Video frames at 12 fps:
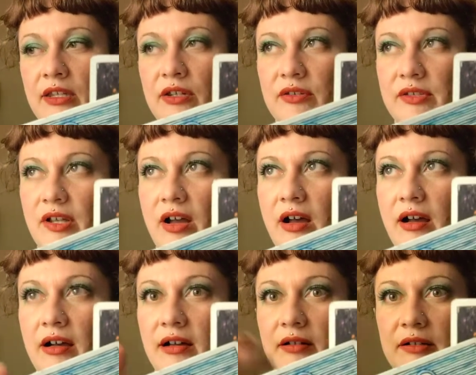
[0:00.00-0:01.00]
you
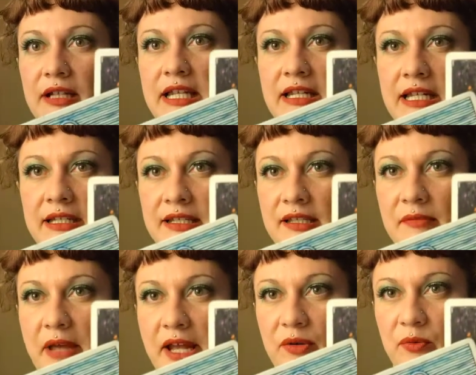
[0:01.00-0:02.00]
saw it, it doesn't
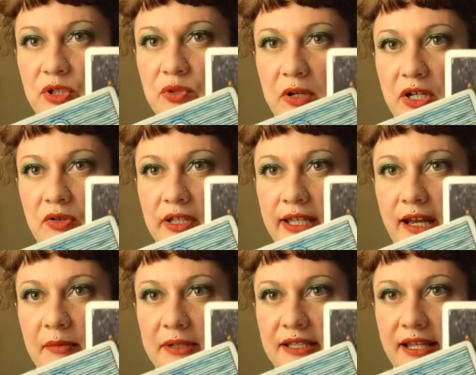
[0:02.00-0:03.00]
matter which way you look at
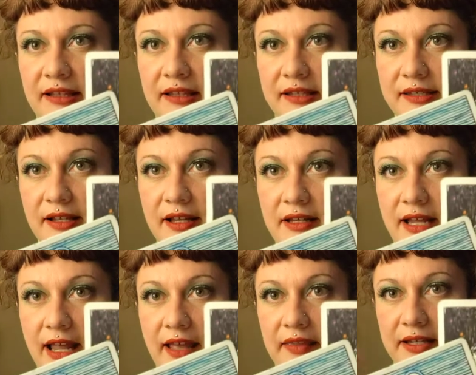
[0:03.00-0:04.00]
it but it's like the sun
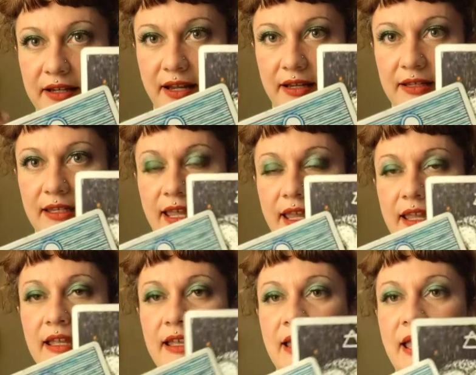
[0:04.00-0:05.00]
and the night okay
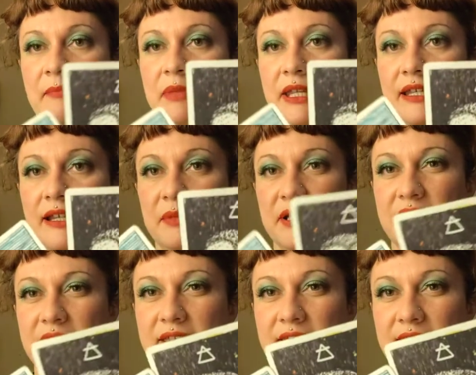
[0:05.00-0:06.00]
being able
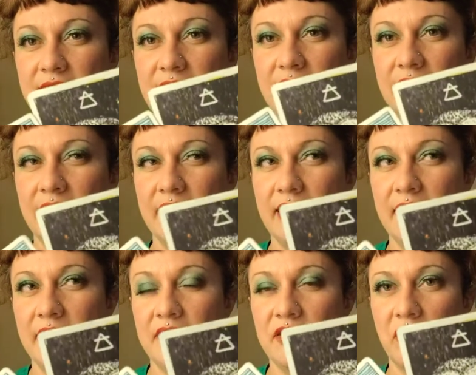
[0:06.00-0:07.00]
to see
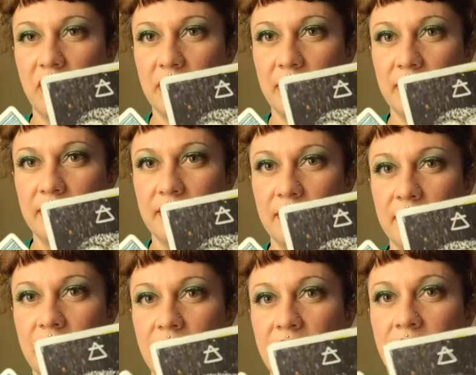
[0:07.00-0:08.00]
in the dark
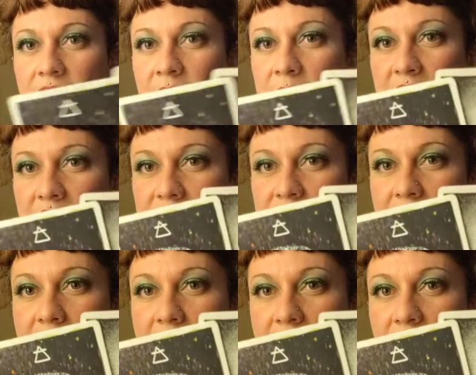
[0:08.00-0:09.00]
because the
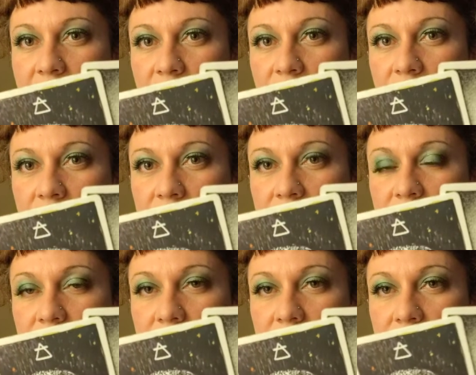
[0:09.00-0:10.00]
owl
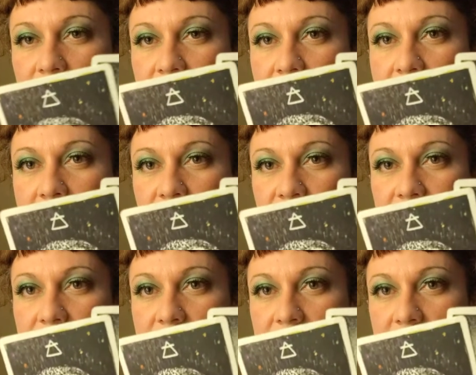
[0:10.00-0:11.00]
or the owl
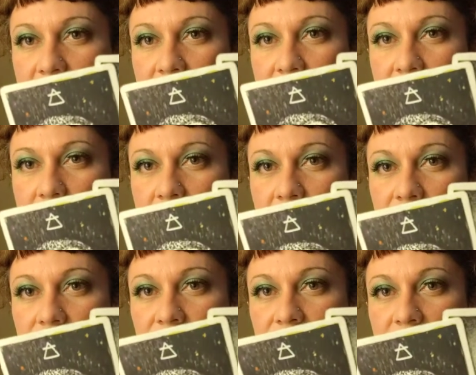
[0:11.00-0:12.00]
sees in the dark
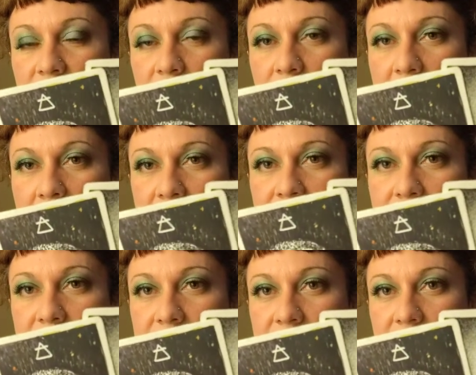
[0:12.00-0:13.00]
the bat
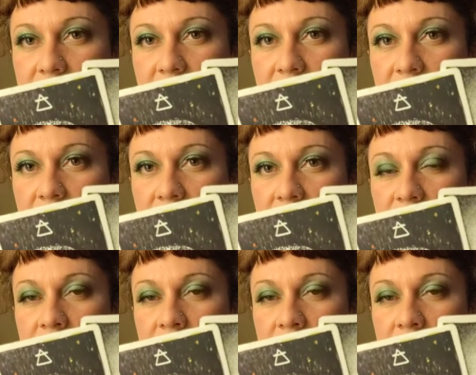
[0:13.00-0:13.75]
sees in the dark